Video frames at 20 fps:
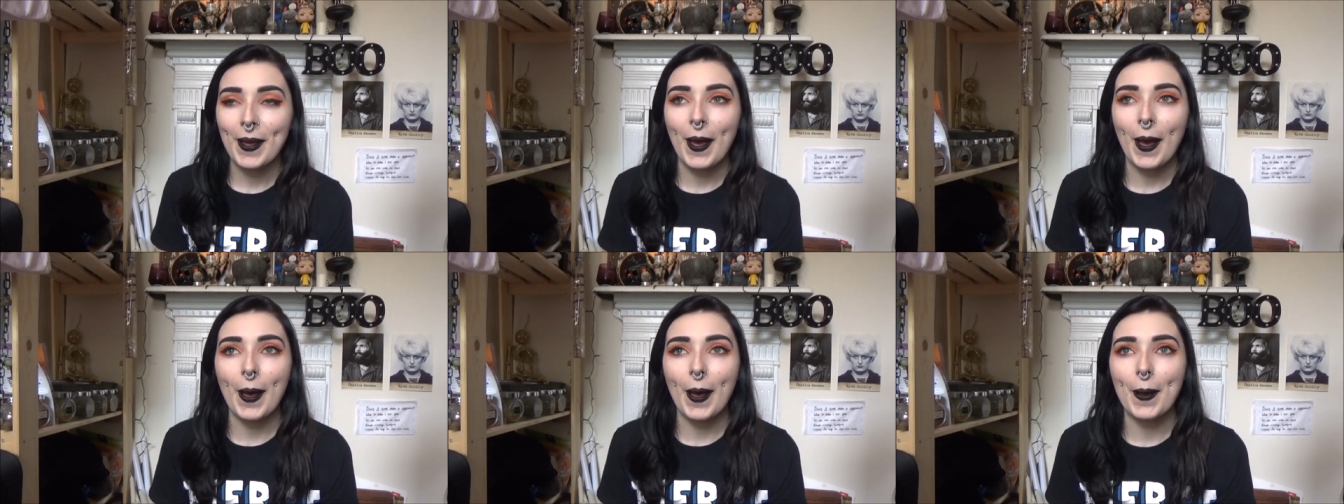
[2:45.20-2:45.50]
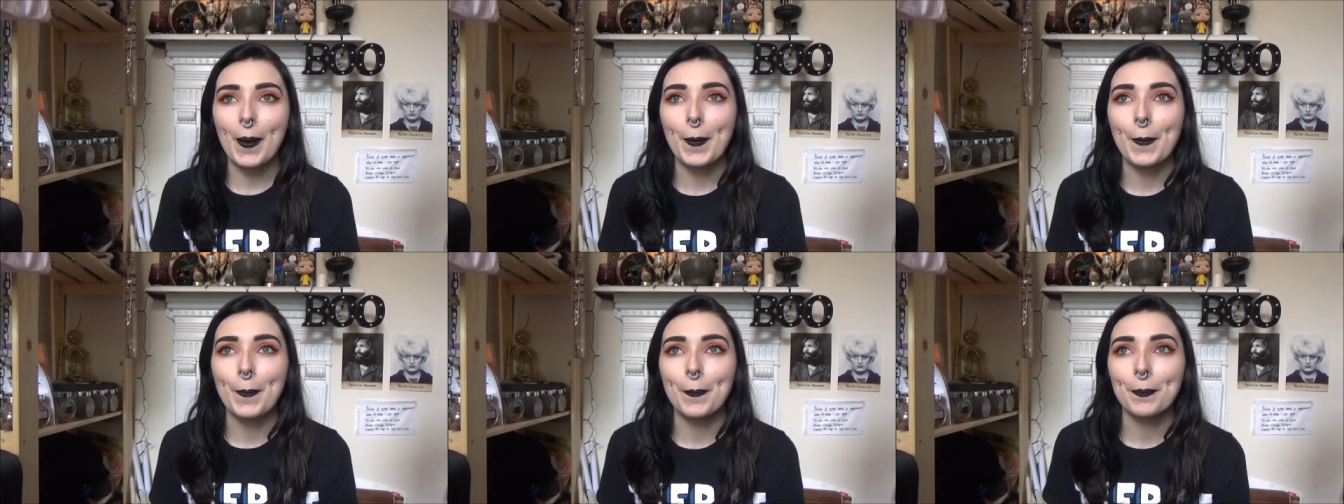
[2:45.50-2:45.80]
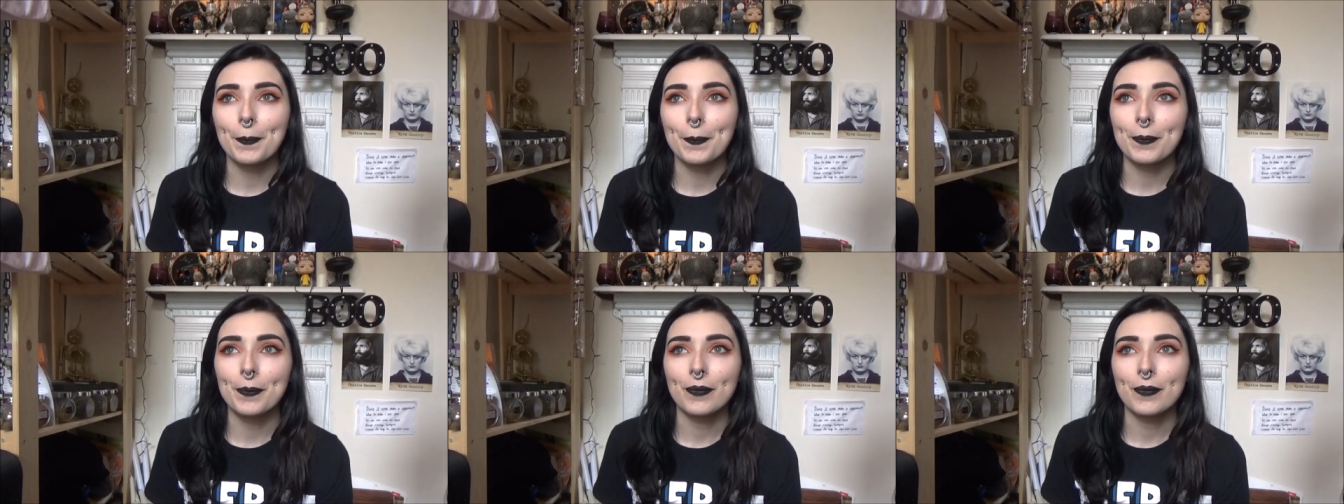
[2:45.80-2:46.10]
um,
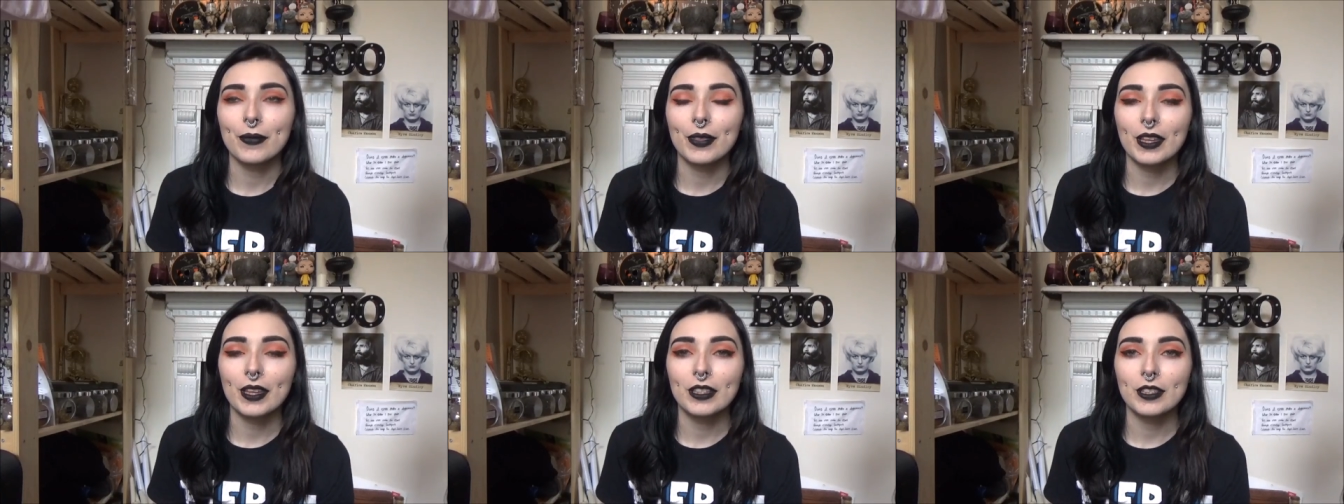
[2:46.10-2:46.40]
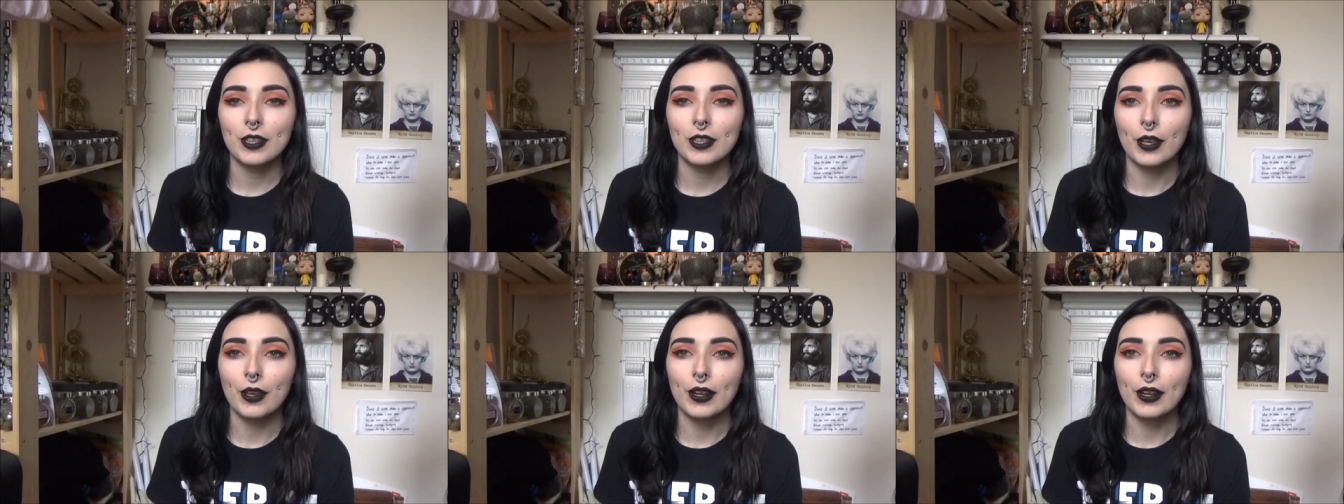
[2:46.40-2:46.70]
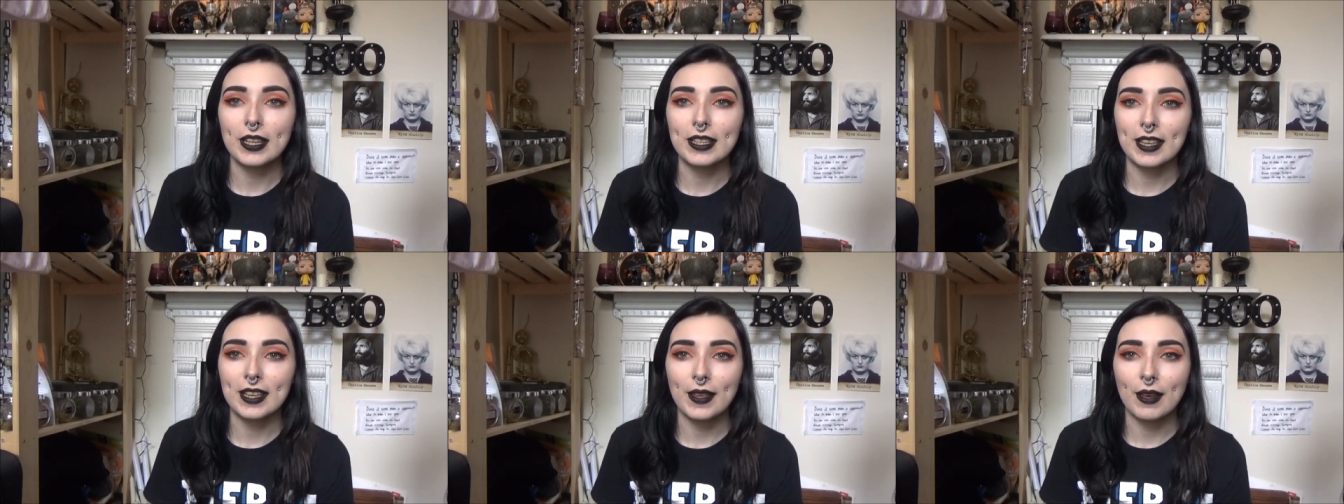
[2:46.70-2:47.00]
so I
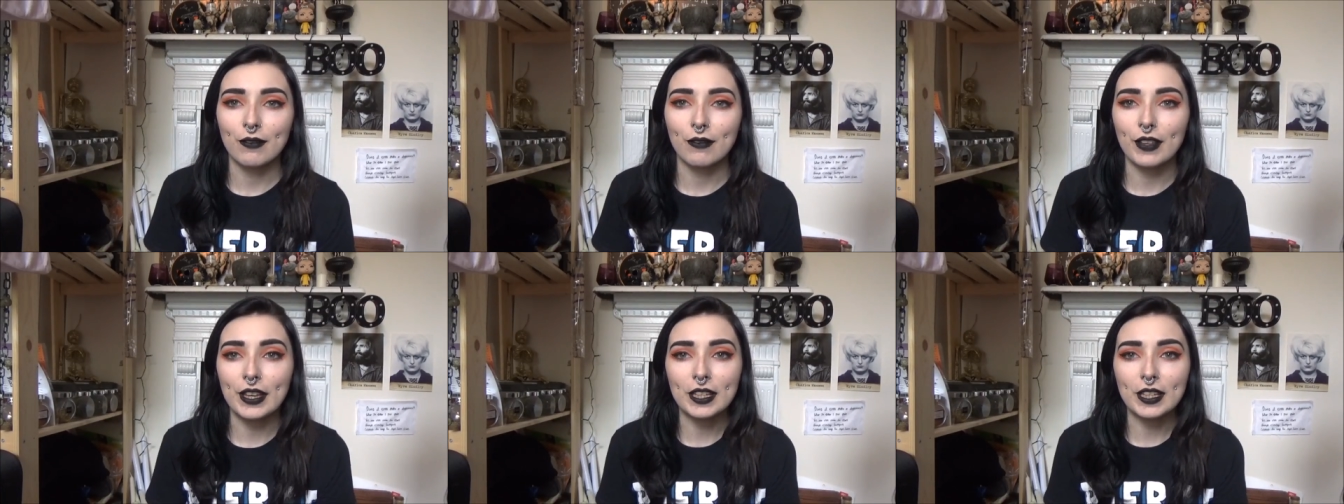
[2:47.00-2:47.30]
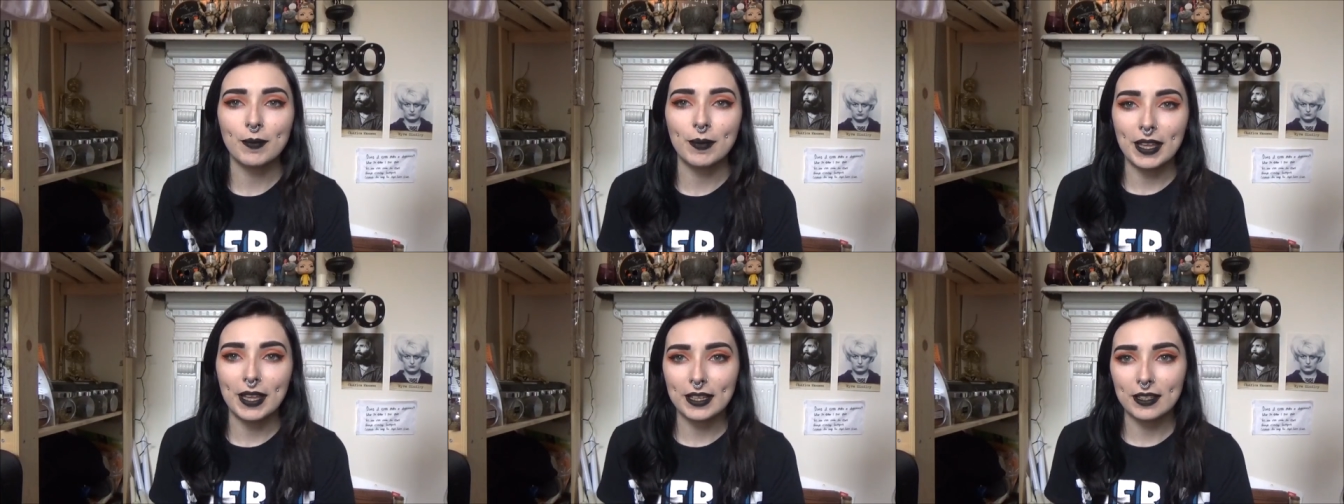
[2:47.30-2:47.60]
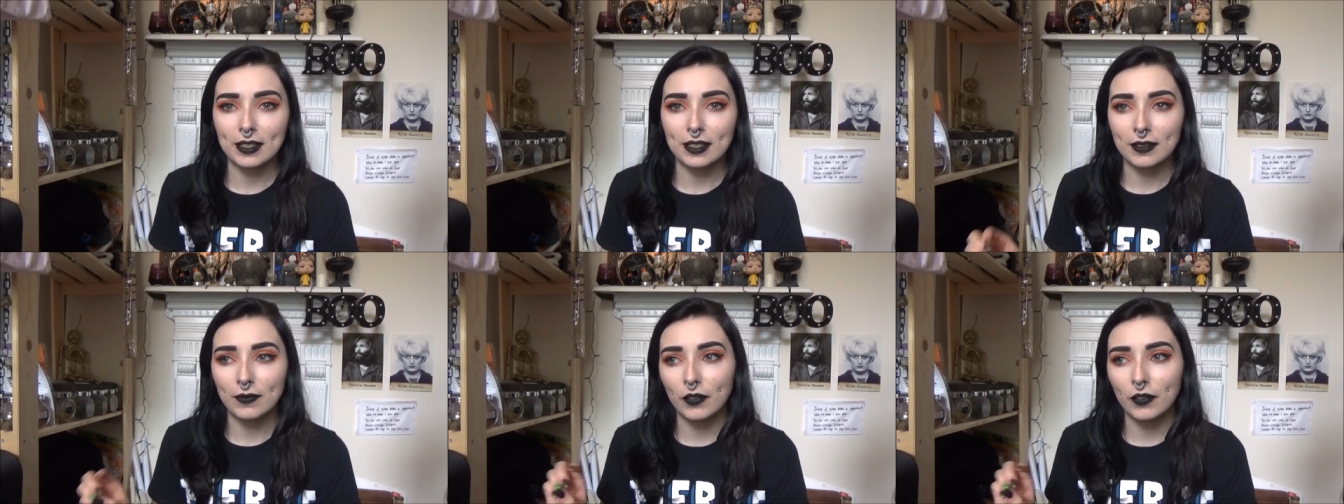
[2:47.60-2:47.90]
need to get that fixed, but that's
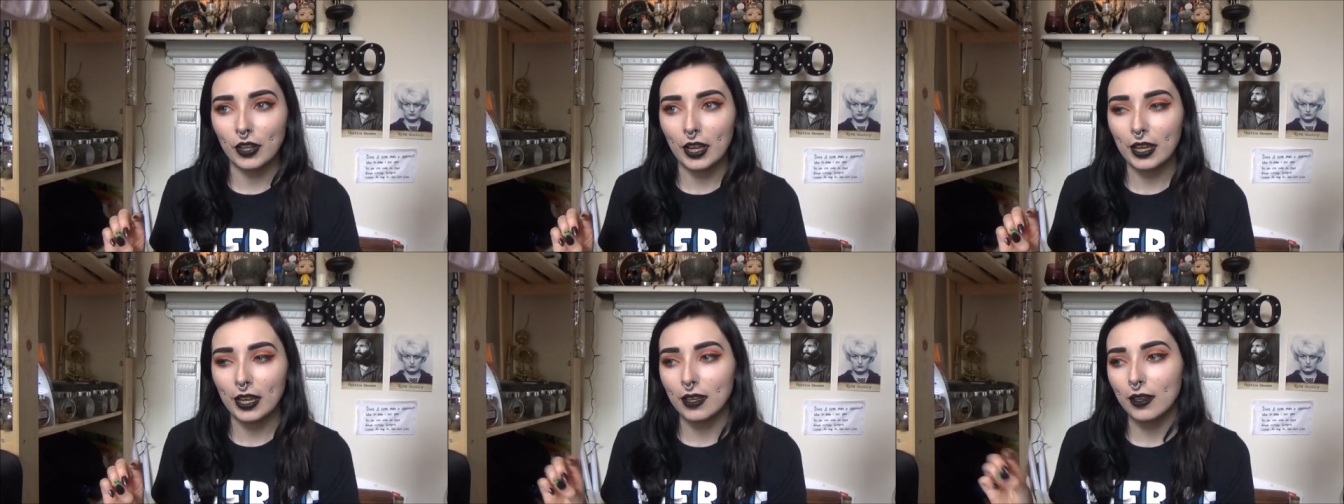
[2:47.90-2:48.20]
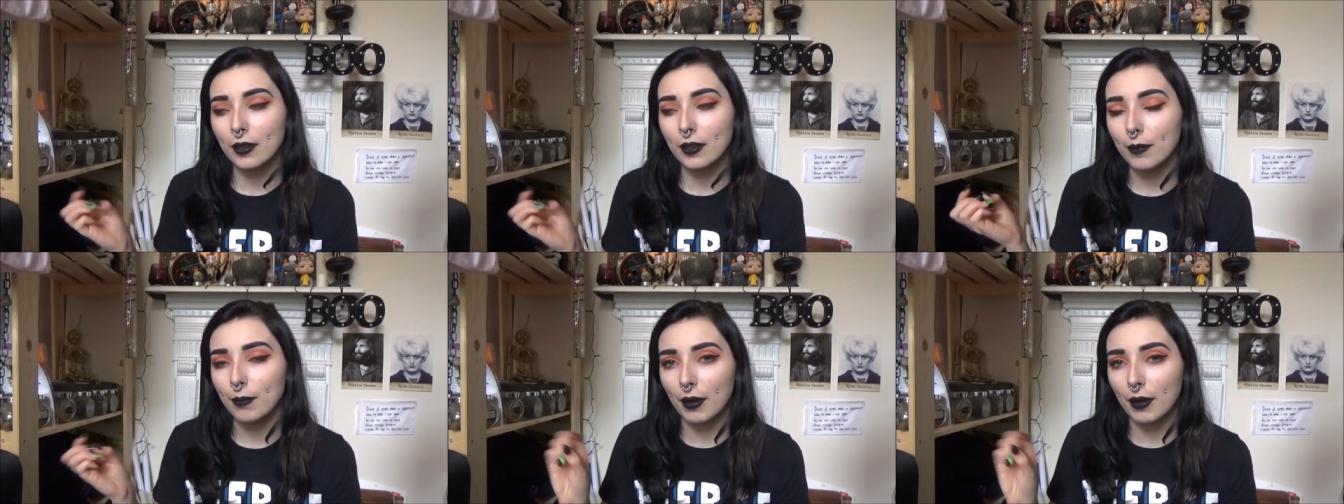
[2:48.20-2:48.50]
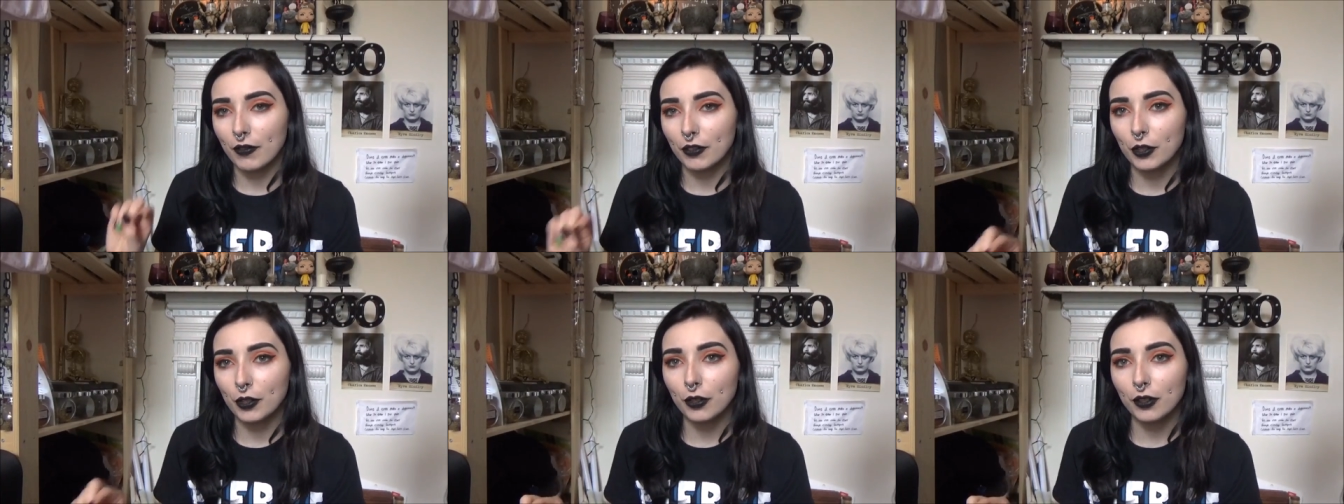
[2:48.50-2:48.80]
for like my
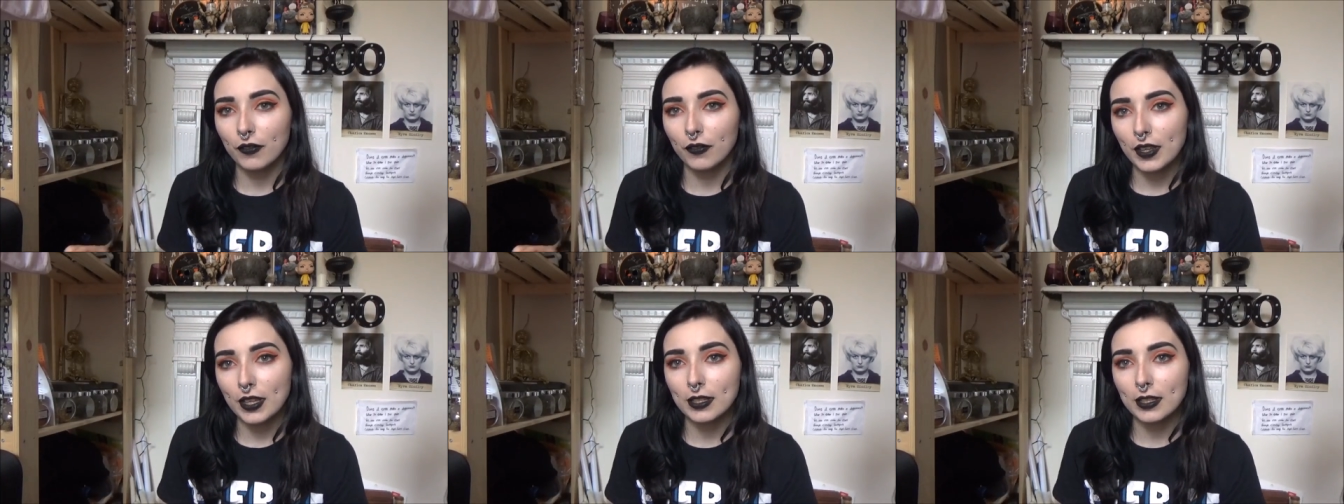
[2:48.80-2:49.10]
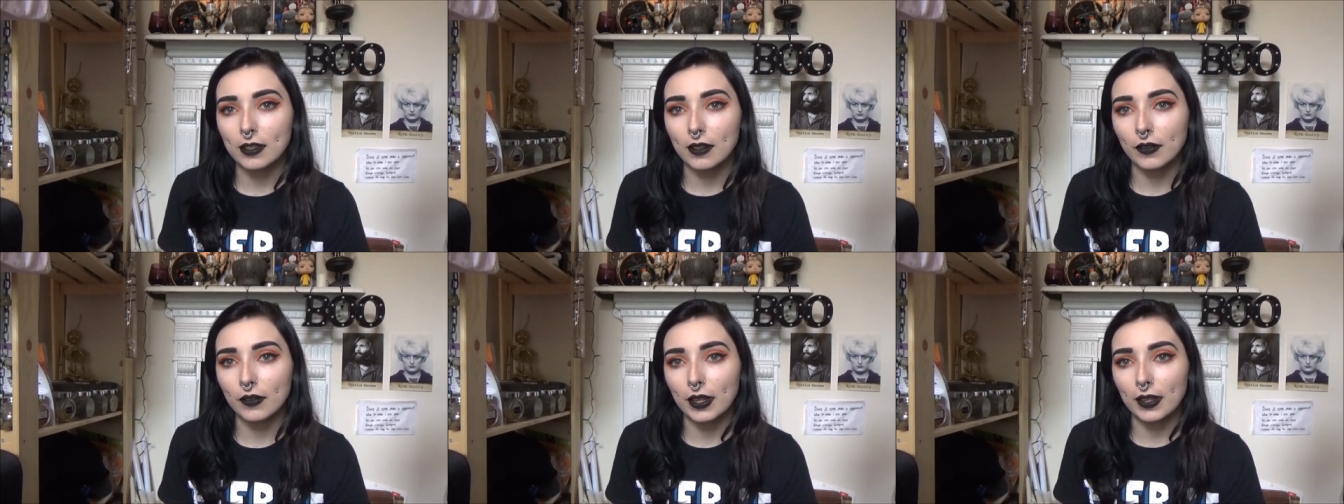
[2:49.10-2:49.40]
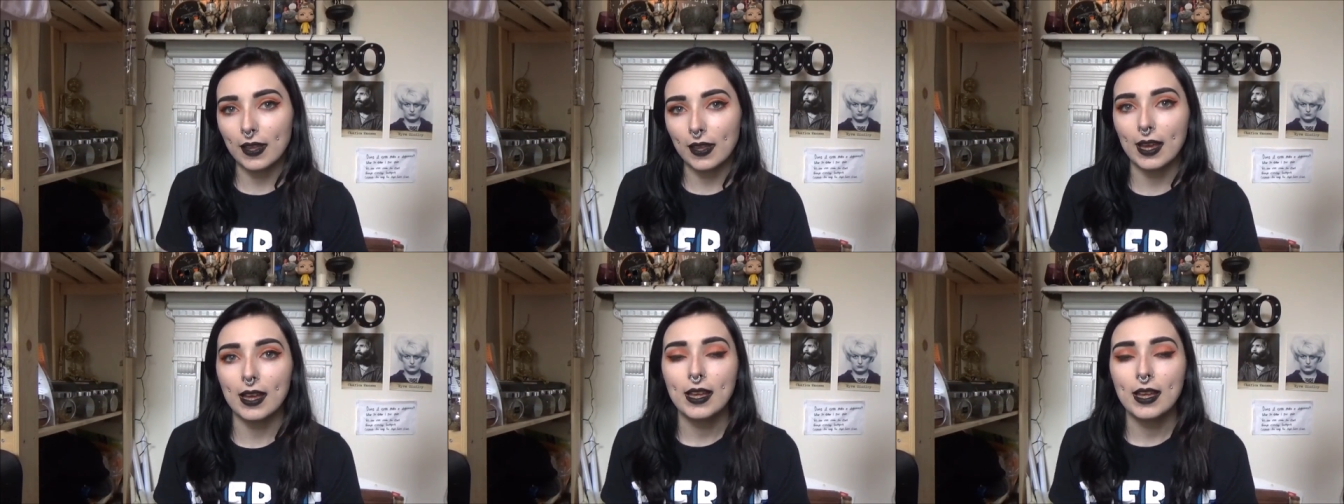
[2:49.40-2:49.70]
photography and stuff like
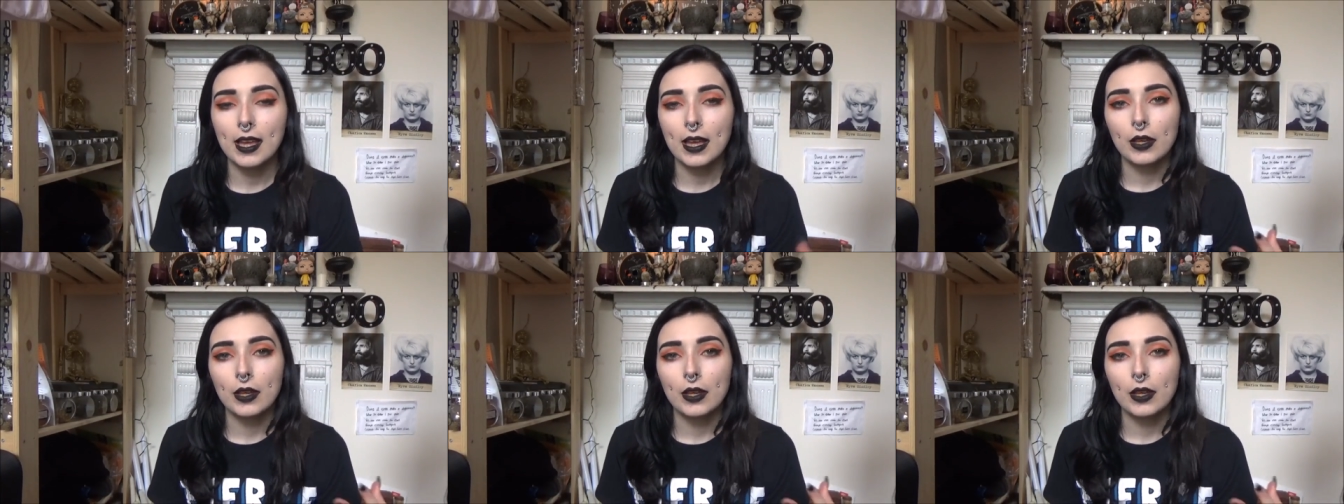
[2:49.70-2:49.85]
that.